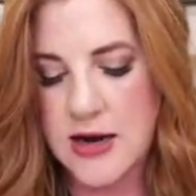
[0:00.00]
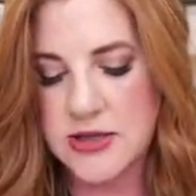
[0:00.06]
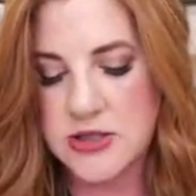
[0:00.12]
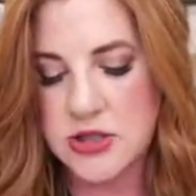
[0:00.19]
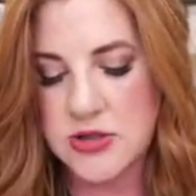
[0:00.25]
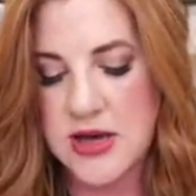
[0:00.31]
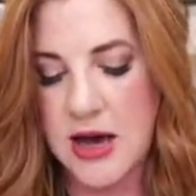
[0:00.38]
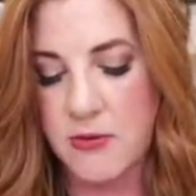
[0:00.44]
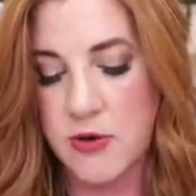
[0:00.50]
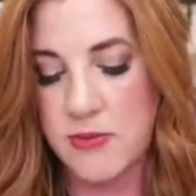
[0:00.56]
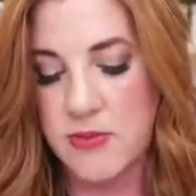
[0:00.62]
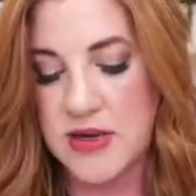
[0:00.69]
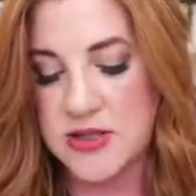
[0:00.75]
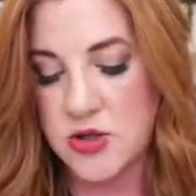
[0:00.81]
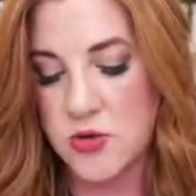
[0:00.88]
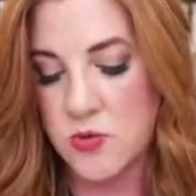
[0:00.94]
how to do that, we'd
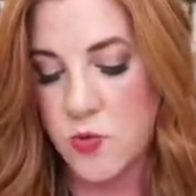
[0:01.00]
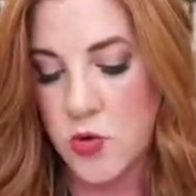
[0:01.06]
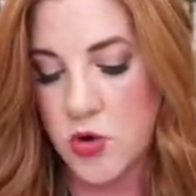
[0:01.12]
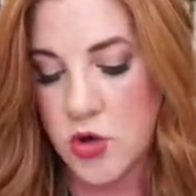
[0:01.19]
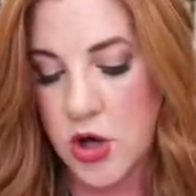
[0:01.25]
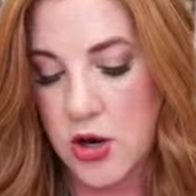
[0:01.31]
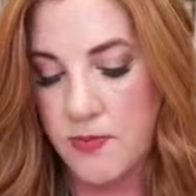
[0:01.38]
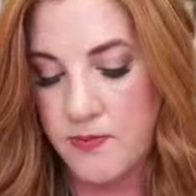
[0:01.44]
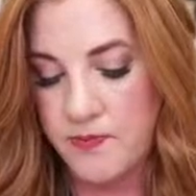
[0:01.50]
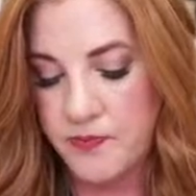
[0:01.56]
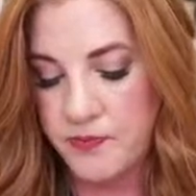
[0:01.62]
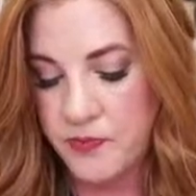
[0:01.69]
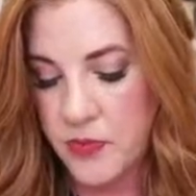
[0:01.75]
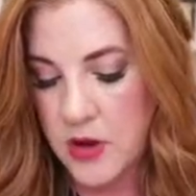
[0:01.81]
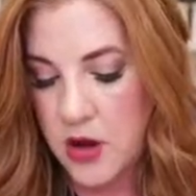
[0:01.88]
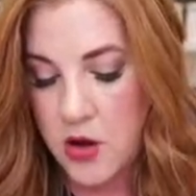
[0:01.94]
be doing real good.
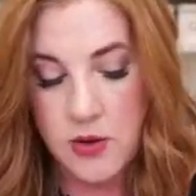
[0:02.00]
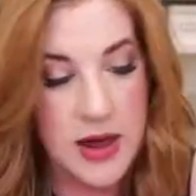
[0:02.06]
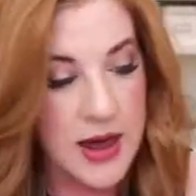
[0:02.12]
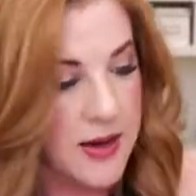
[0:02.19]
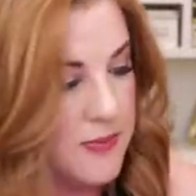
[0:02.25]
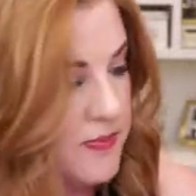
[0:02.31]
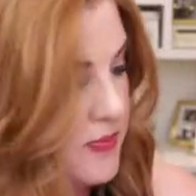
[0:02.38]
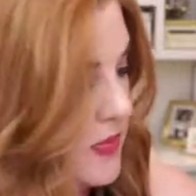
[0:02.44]
Okay.